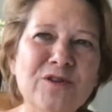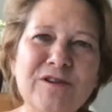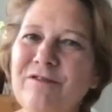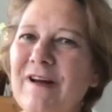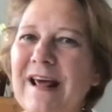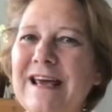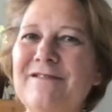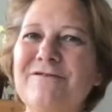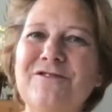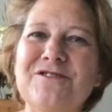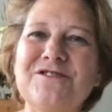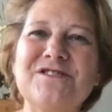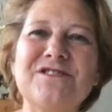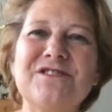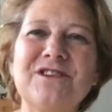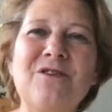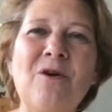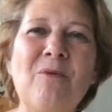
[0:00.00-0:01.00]
the
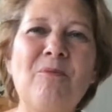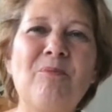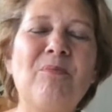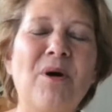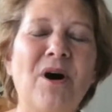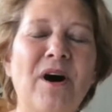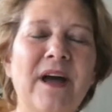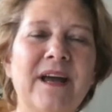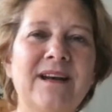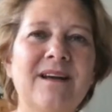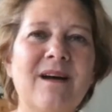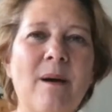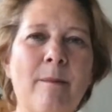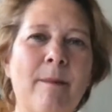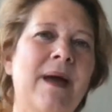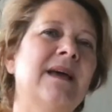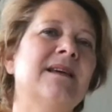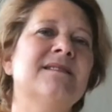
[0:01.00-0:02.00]
flavors combine
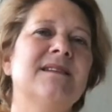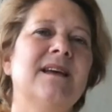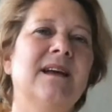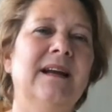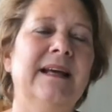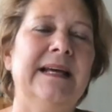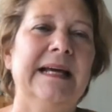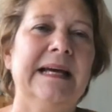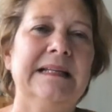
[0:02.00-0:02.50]
amazingly.